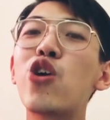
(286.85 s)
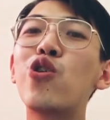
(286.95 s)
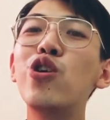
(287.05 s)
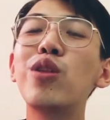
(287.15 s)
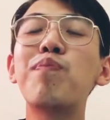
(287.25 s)

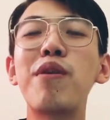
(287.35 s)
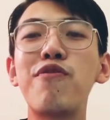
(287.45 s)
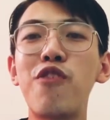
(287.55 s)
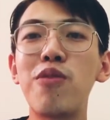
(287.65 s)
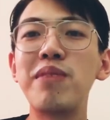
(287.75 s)
good
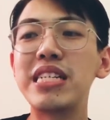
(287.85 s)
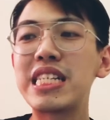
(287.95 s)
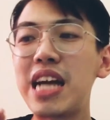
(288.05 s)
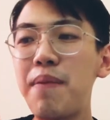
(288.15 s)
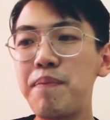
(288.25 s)

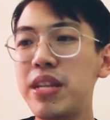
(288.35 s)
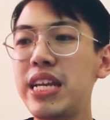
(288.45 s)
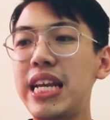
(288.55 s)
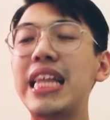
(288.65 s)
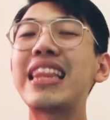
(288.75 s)
performance
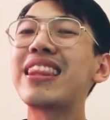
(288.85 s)
company